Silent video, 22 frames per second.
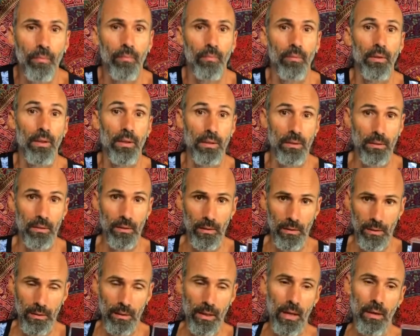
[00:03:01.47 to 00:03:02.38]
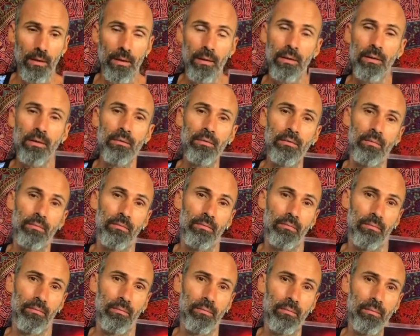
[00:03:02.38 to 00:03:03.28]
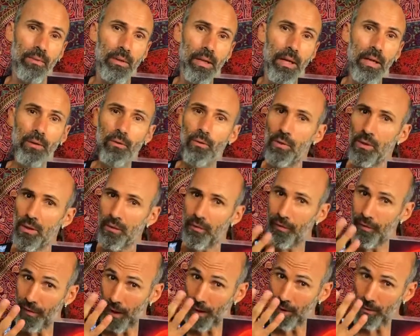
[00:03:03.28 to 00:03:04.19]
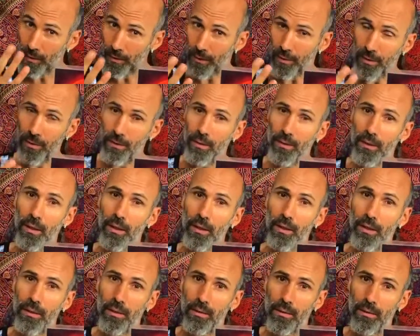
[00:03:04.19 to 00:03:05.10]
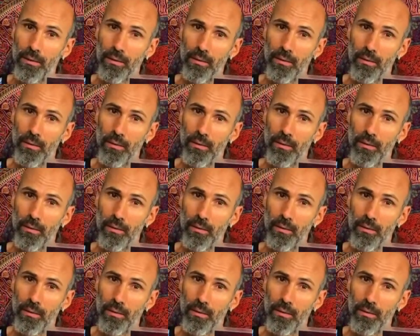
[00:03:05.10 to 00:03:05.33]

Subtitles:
This is the sun, and you see fire in it.